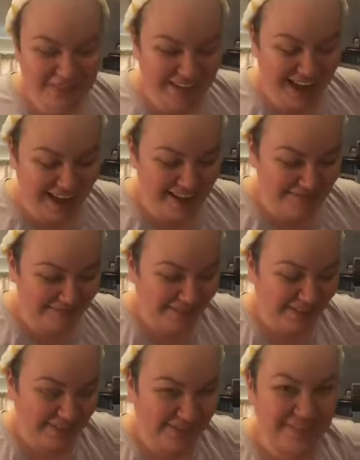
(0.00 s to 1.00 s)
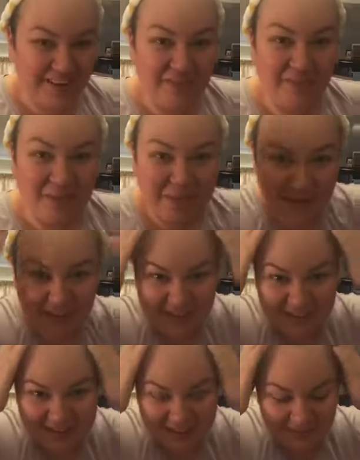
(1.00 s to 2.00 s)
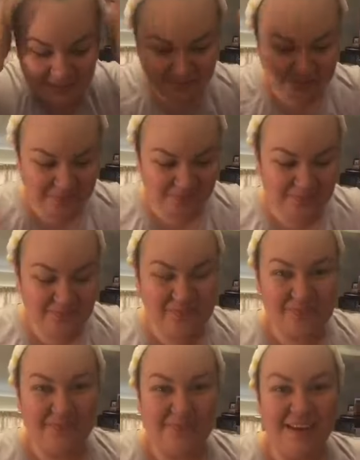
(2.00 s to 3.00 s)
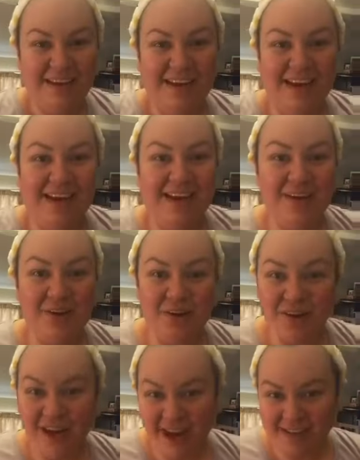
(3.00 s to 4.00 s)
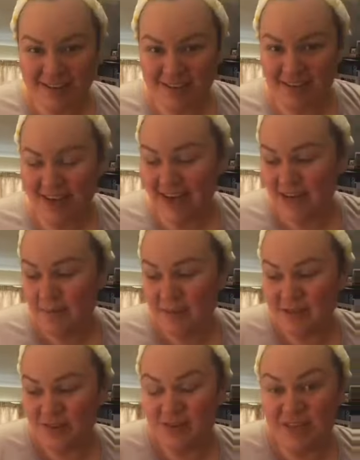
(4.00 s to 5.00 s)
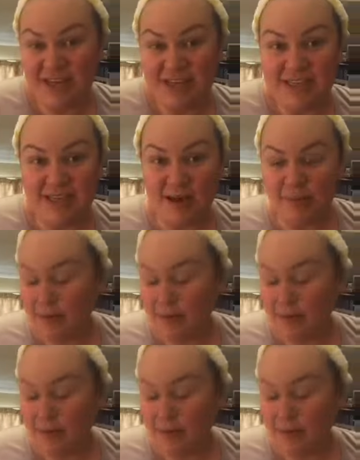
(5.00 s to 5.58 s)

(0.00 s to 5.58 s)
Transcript: Yeah, I look dead fabulous. You know, headbands are a good idea,